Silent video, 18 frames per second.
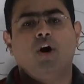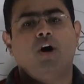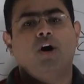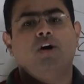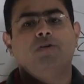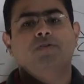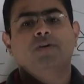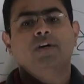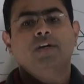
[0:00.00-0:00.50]

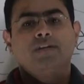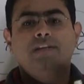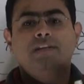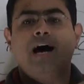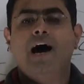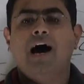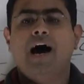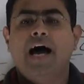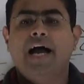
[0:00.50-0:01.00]
of
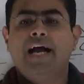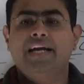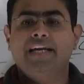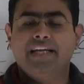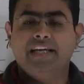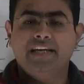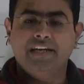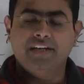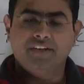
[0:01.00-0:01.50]
the higher
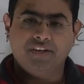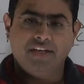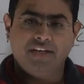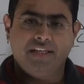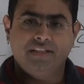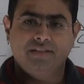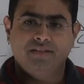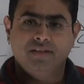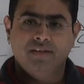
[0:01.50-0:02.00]

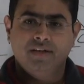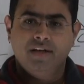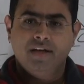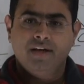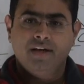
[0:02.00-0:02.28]
dignitaries.